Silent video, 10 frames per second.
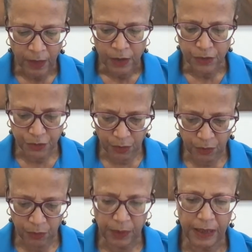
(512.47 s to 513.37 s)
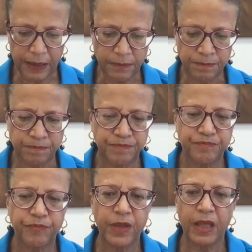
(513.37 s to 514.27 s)
So
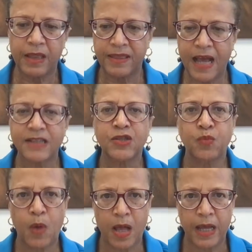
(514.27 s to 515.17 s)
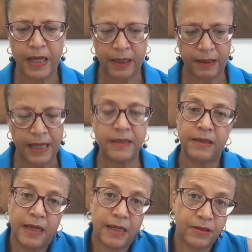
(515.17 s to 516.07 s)
that's why,
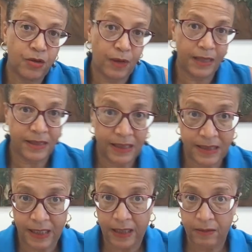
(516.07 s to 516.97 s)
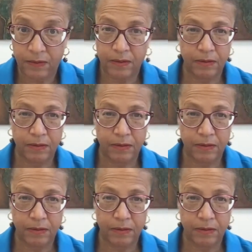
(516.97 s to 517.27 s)
and so as I say,